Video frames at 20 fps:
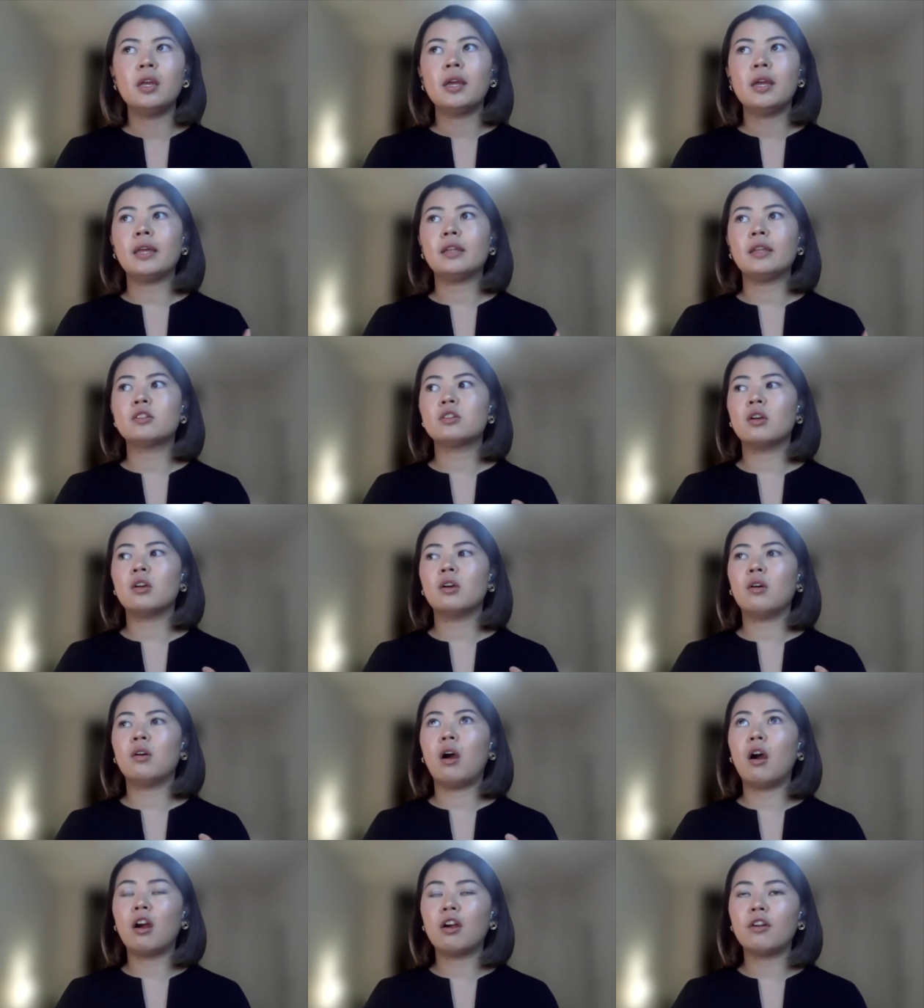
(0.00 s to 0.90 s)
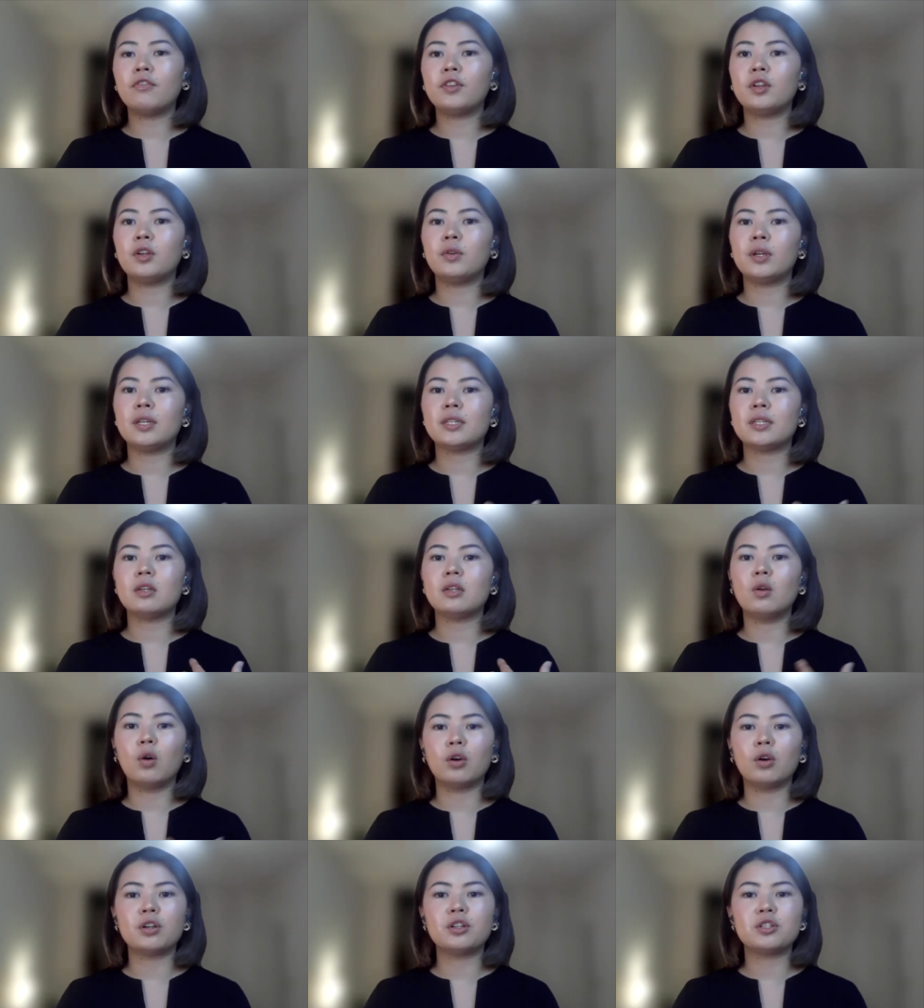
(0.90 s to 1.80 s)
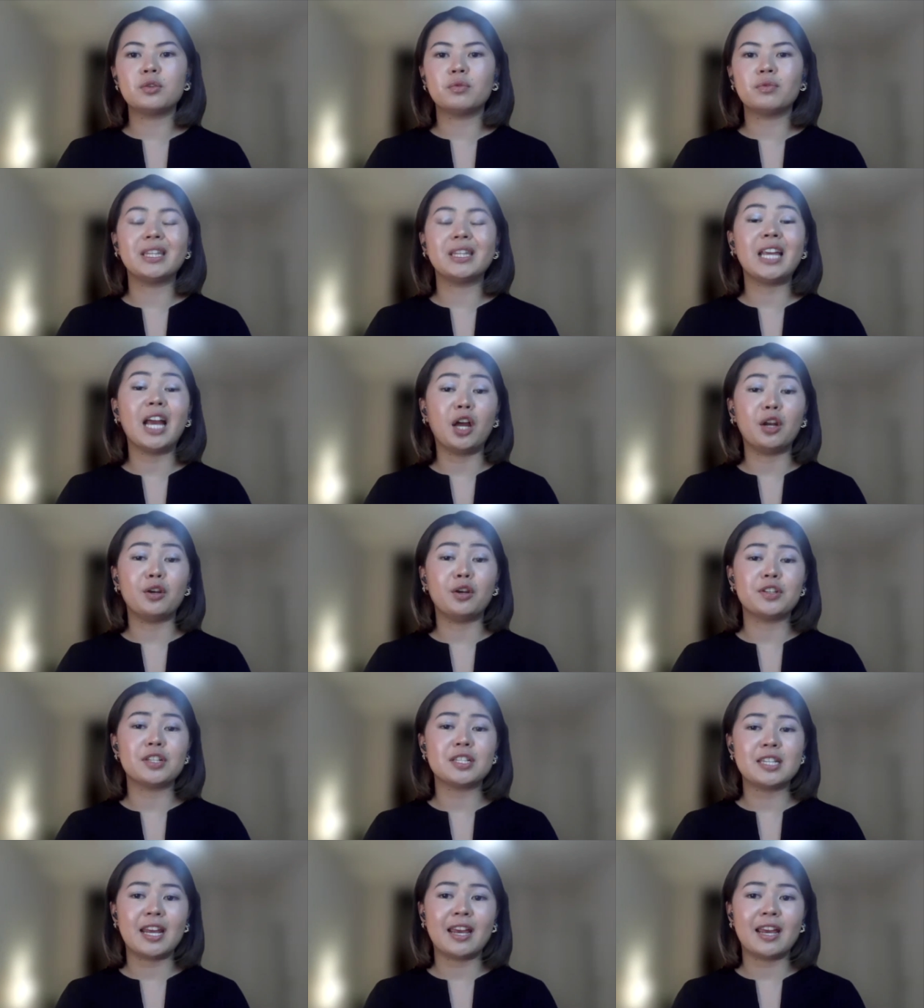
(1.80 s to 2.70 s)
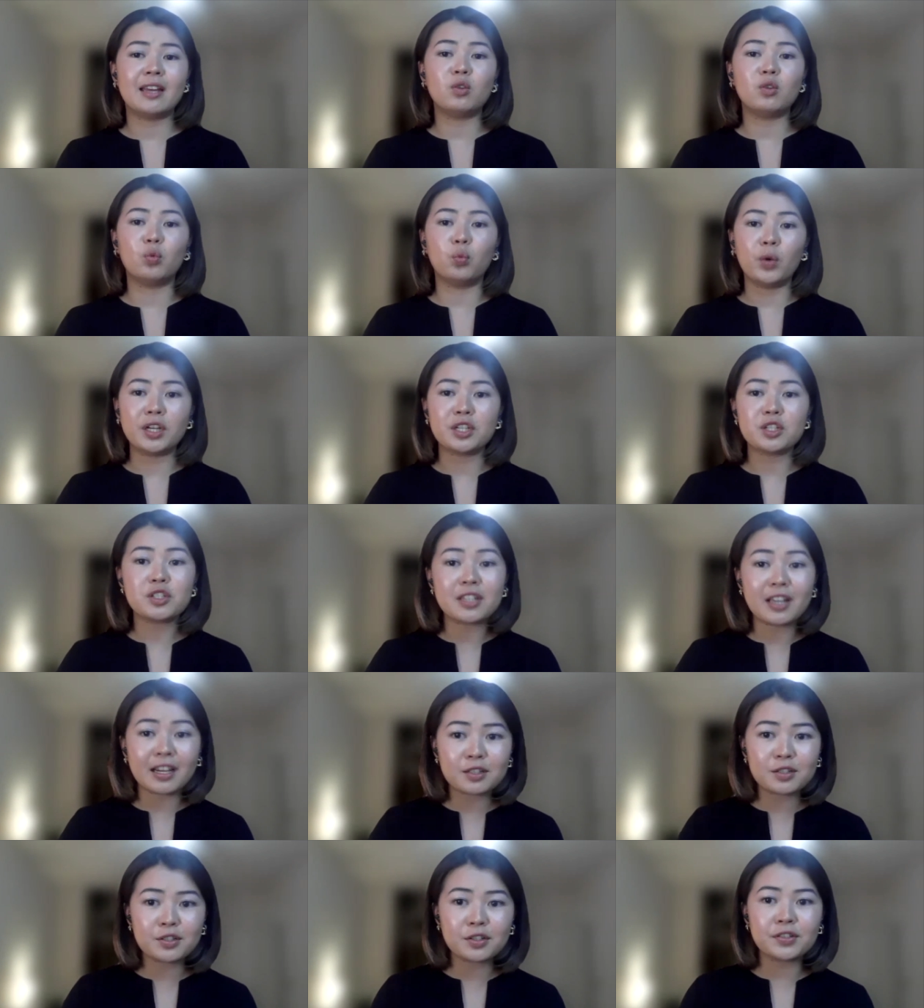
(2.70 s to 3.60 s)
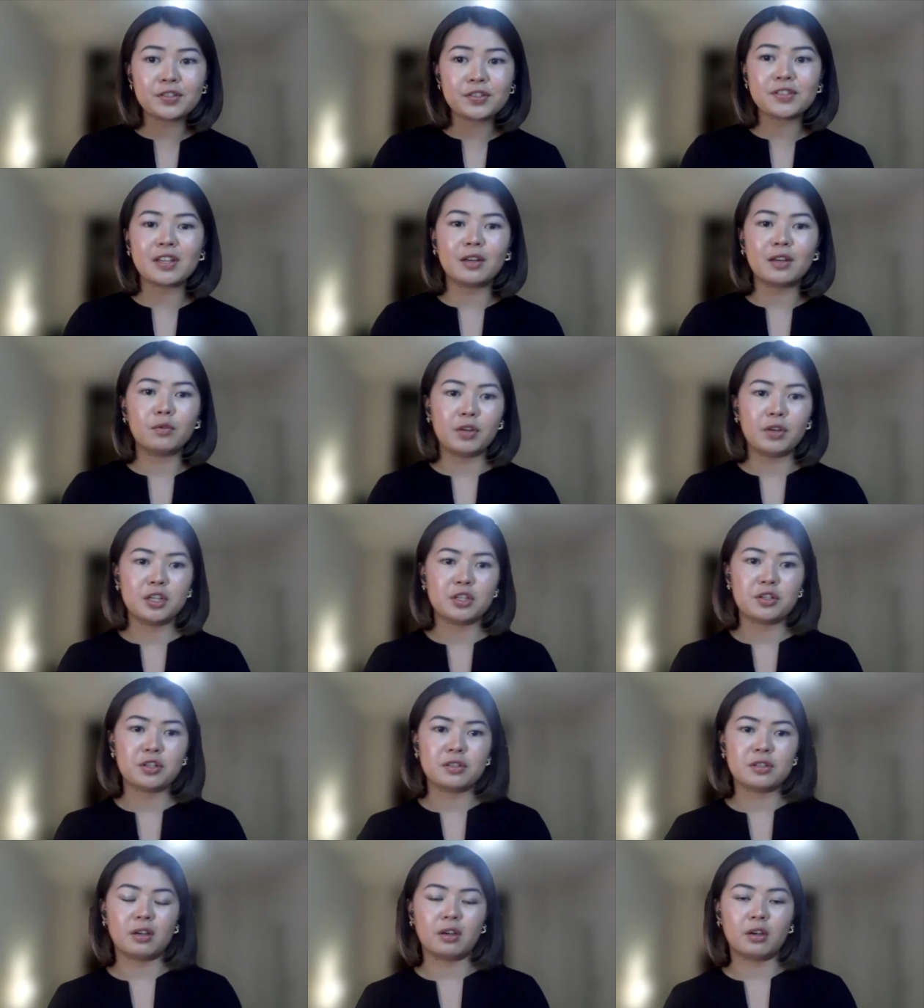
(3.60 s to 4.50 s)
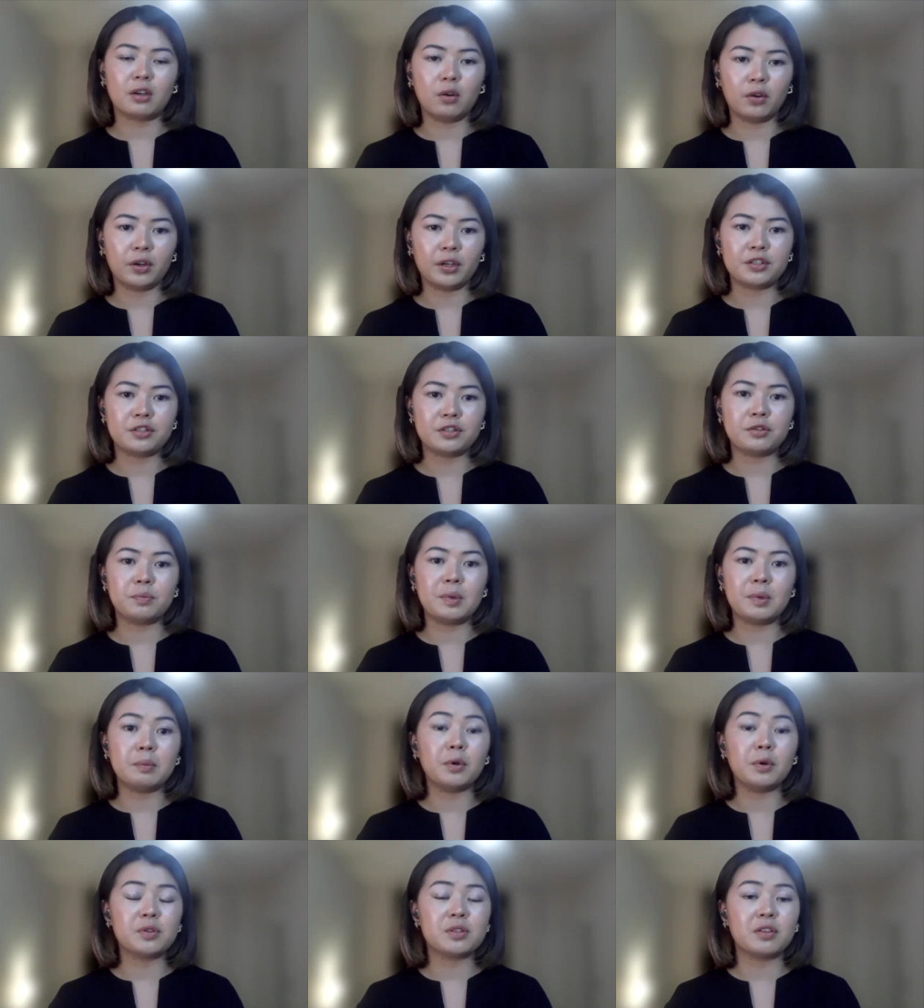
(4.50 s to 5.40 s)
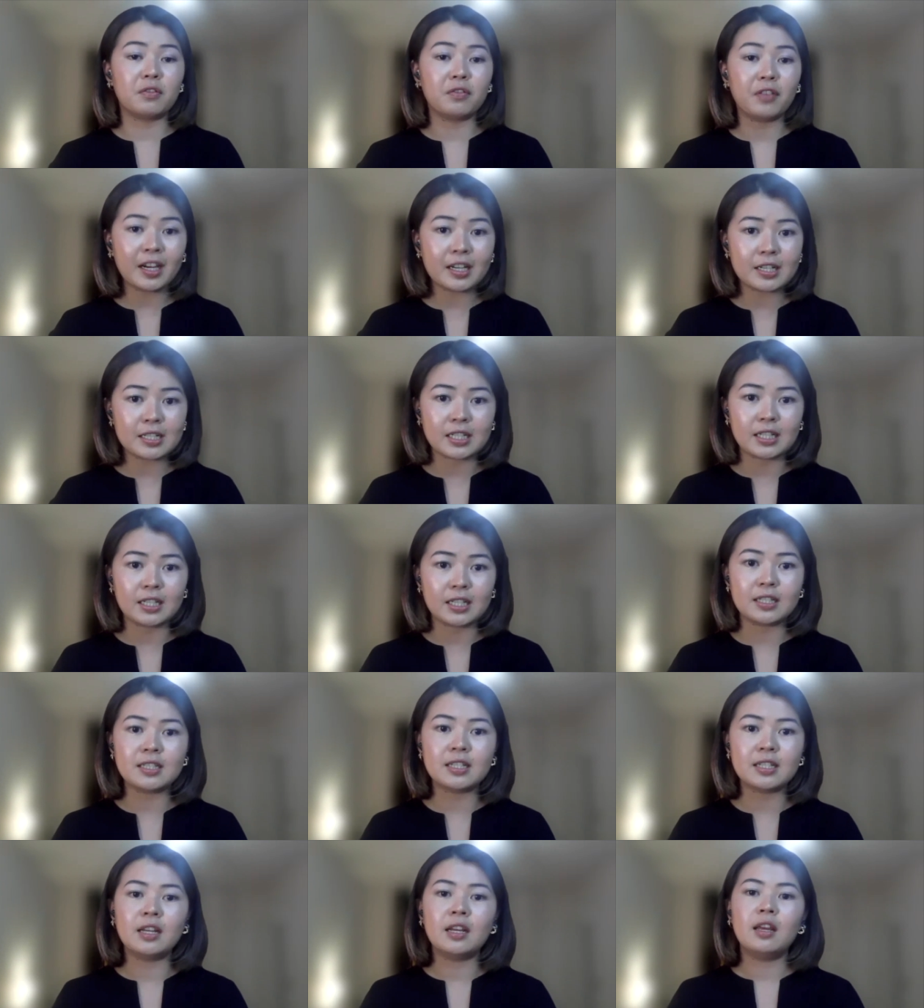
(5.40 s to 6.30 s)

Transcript: And so our view is in order to really understand which sectors and regions are going to be most affected,